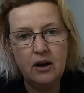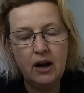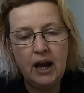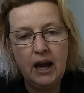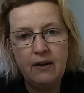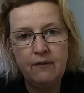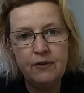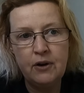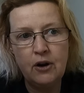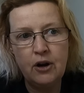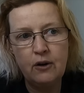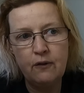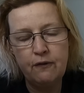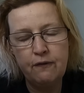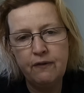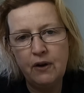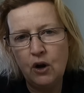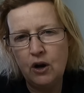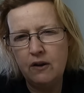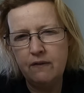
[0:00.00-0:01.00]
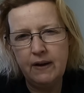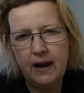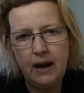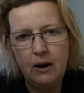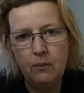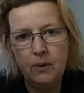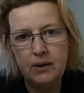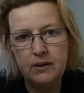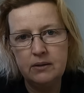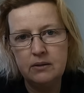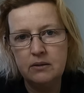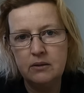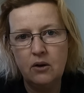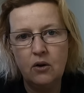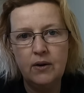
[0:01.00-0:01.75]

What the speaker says: I have like 5 hours